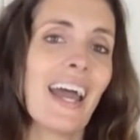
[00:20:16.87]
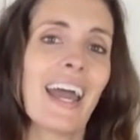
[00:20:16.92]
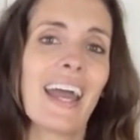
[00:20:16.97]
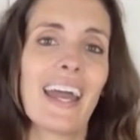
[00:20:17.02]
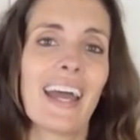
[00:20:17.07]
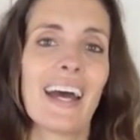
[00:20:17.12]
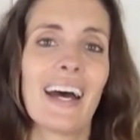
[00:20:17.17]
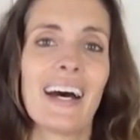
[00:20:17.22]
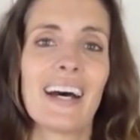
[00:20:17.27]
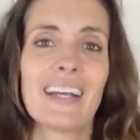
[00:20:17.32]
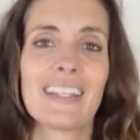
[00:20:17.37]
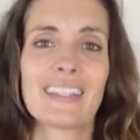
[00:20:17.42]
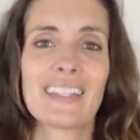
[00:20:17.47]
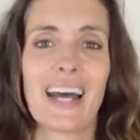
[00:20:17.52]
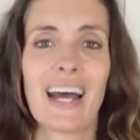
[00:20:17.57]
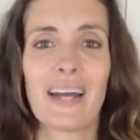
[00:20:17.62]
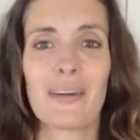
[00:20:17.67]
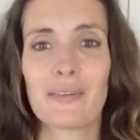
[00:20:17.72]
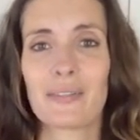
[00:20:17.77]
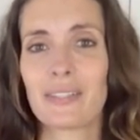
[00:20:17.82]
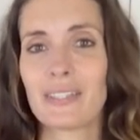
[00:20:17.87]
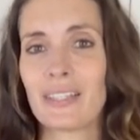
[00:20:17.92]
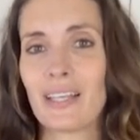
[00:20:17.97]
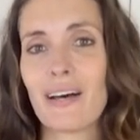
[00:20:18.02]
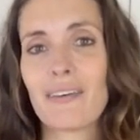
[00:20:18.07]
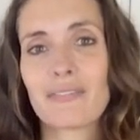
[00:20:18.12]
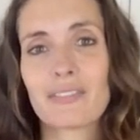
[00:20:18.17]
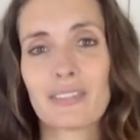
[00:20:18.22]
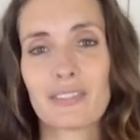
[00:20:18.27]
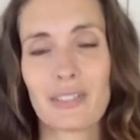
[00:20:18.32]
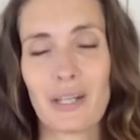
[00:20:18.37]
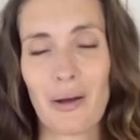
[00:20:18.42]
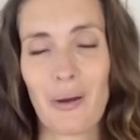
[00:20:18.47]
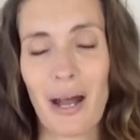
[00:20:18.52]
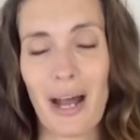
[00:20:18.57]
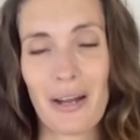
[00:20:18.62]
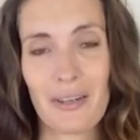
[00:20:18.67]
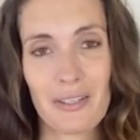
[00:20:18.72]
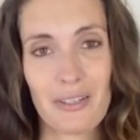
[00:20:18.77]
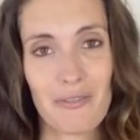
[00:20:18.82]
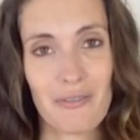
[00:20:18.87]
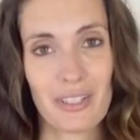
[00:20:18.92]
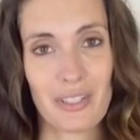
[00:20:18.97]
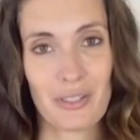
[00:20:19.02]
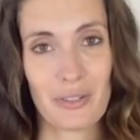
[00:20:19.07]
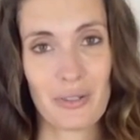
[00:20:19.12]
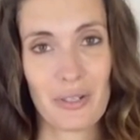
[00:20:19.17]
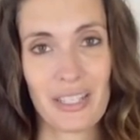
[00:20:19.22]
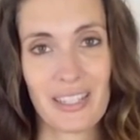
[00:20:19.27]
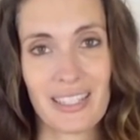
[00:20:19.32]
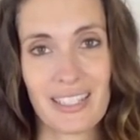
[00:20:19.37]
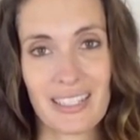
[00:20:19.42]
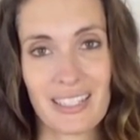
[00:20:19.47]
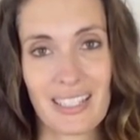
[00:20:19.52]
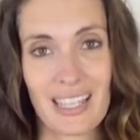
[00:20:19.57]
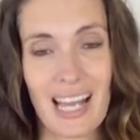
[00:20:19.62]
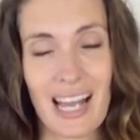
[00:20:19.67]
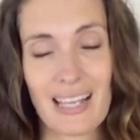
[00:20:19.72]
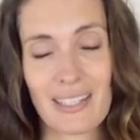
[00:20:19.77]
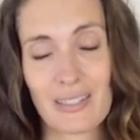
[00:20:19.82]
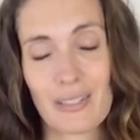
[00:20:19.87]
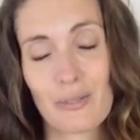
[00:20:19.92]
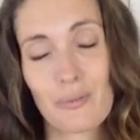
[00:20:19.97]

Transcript: And I would love to know how you've enjoyed this class.